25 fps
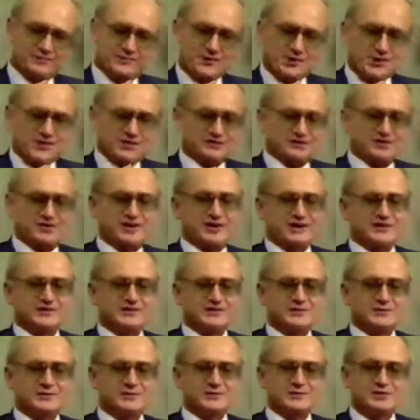
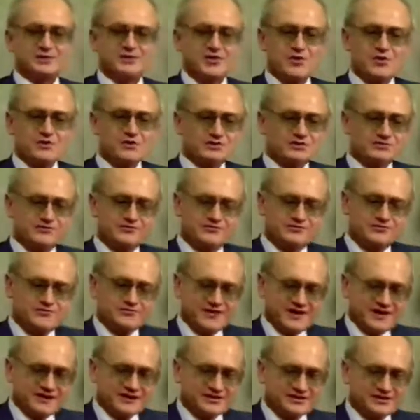process which goes
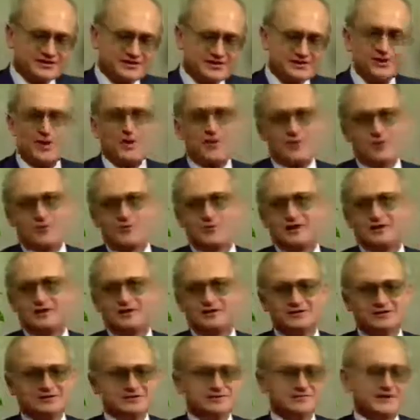very slow,
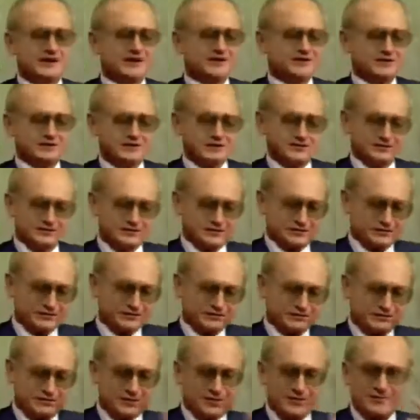and it's divided
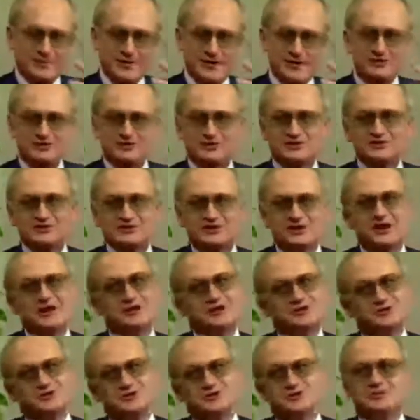in 4 basic
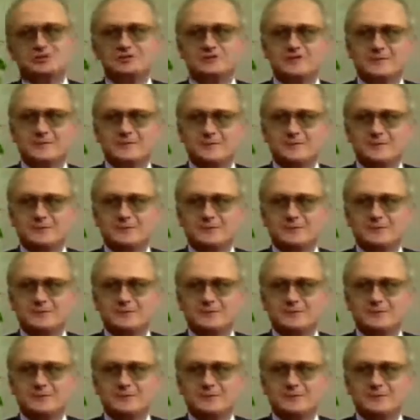stages.